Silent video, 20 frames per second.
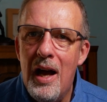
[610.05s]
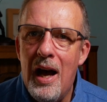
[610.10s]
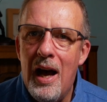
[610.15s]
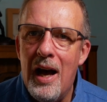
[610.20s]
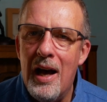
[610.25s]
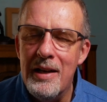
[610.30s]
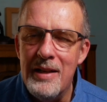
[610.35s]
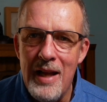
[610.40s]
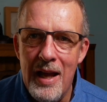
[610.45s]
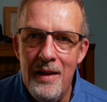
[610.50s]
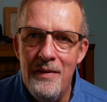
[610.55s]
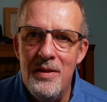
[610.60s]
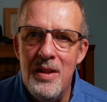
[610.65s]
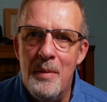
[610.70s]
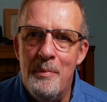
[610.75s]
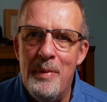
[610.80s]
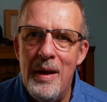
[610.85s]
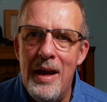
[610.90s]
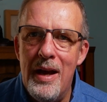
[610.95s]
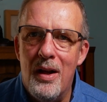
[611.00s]
and hitting the
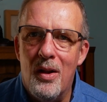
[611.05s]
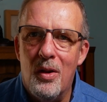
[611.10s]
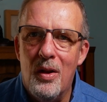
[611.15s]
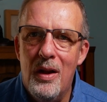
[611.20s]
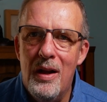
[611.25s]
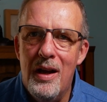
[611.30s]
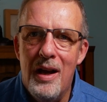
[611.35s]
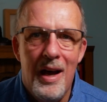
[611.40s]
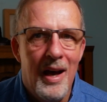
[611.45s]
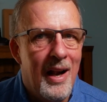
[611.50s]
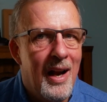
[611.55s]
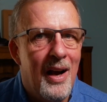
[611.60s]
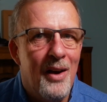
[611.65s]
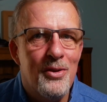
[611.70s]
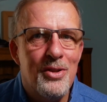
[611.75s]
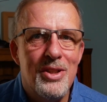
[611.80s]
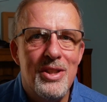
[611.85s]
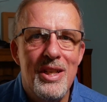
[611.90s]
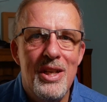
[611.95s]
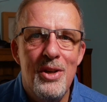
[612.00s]
bell, and I'll
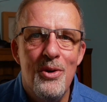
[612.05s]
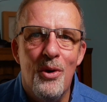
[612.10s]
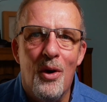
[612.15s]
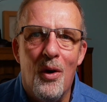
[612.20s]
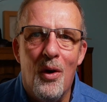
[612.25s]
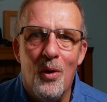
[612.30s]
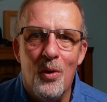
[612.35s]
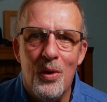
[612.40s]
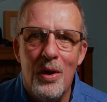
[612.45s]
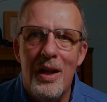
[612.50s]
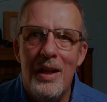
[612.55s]
see you all